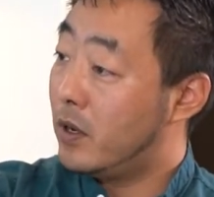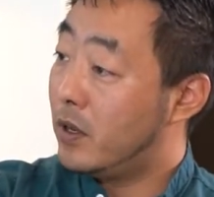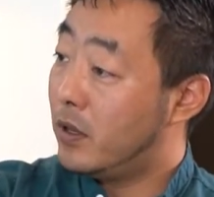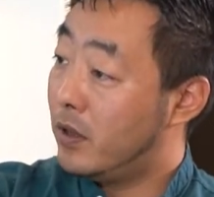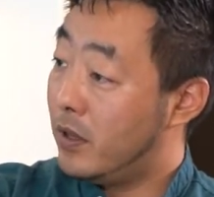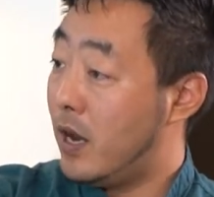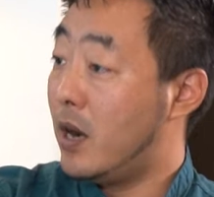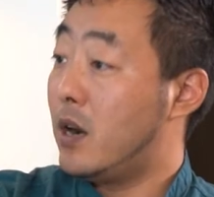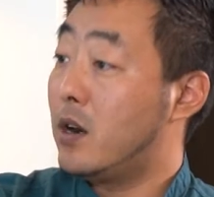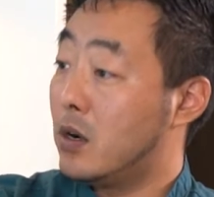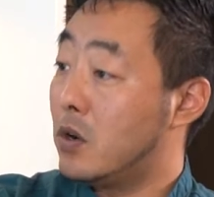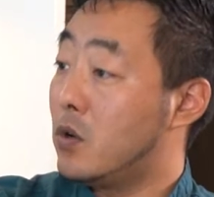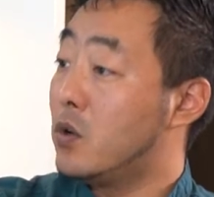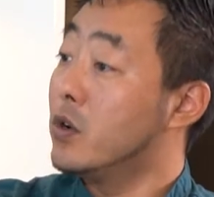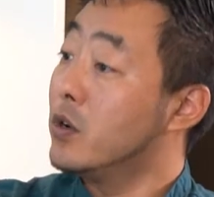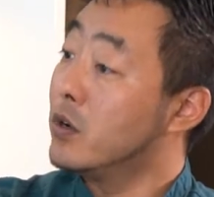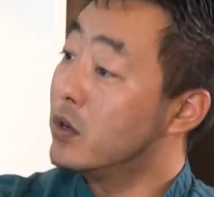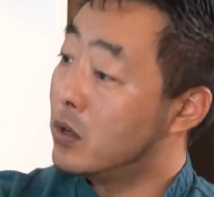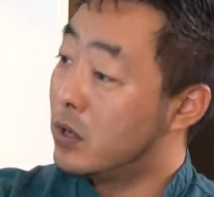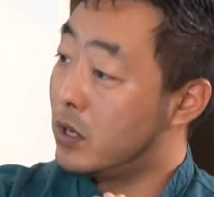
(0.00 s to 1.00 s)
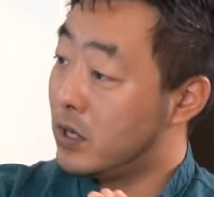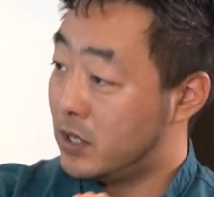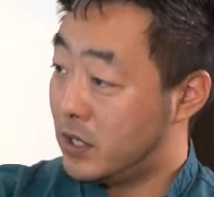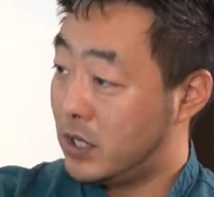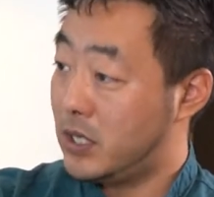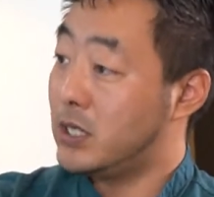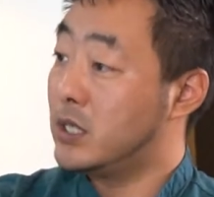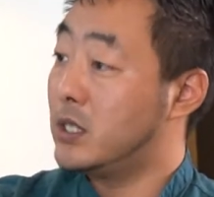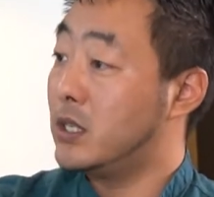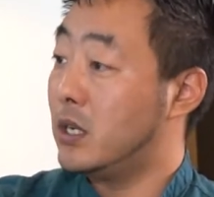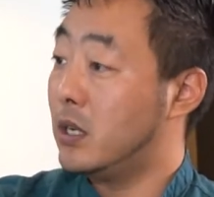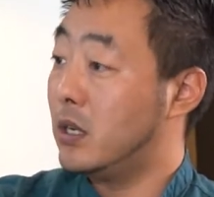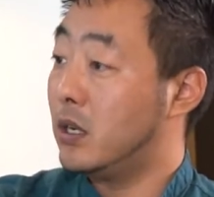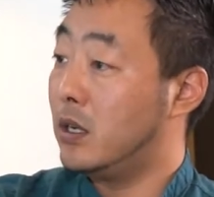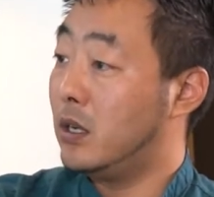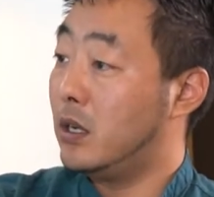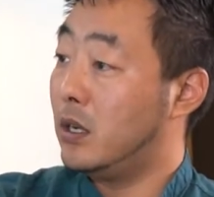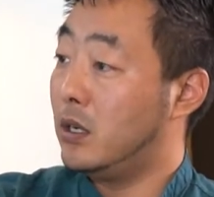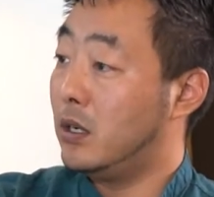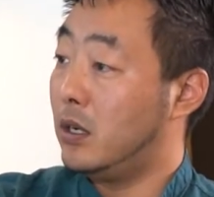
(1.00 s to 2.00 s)
their lawyer
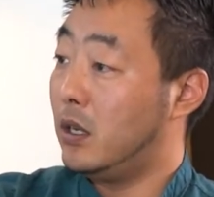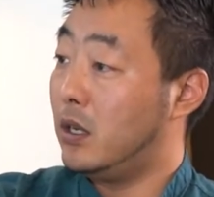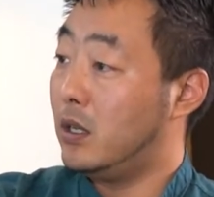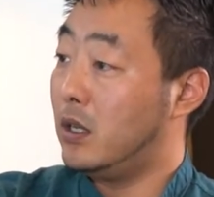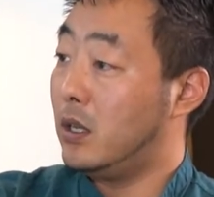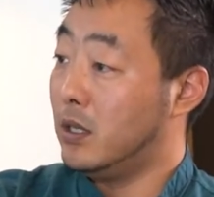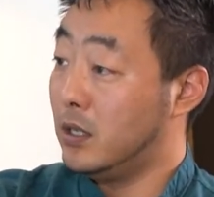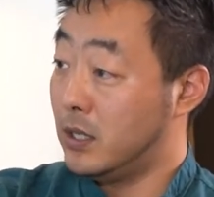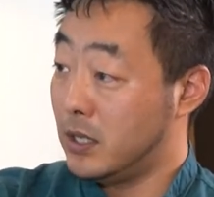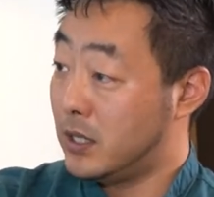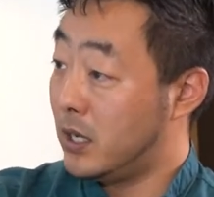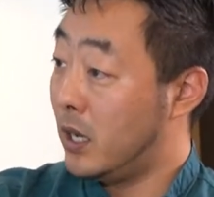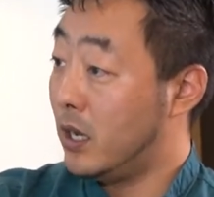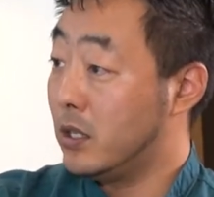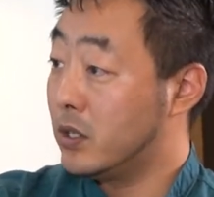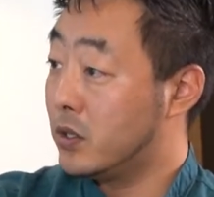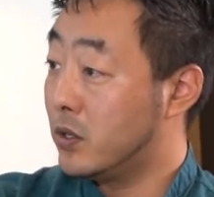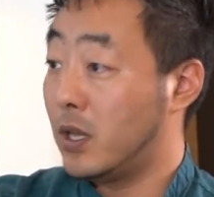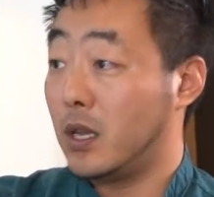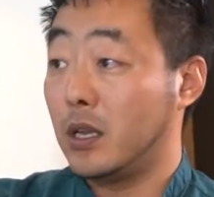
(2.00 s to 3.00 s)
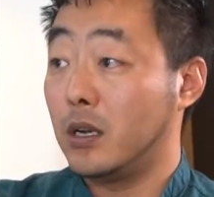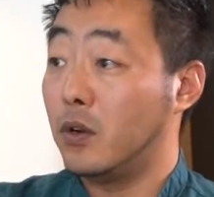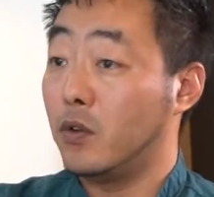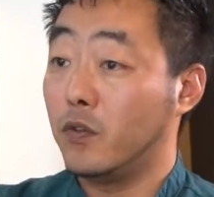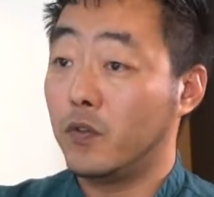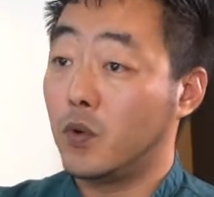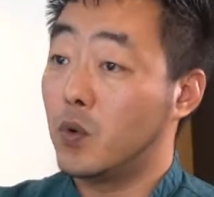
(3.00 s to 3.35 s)
assisting in the sale. So then, of